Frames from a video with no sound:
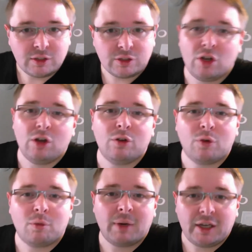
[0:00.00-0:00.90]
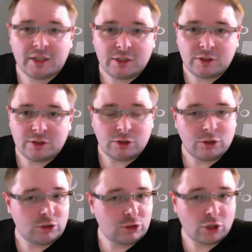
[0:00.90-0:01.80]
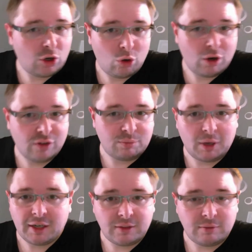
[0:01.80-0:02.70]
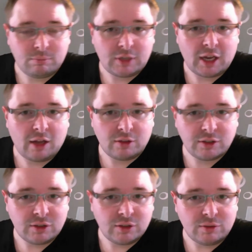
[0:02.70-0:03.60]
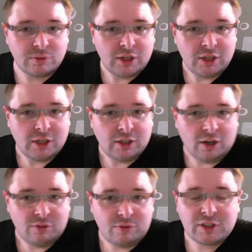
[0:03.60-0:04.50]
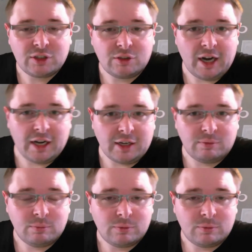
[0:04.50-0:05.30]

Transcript: So for my show of my talent of fiction writing,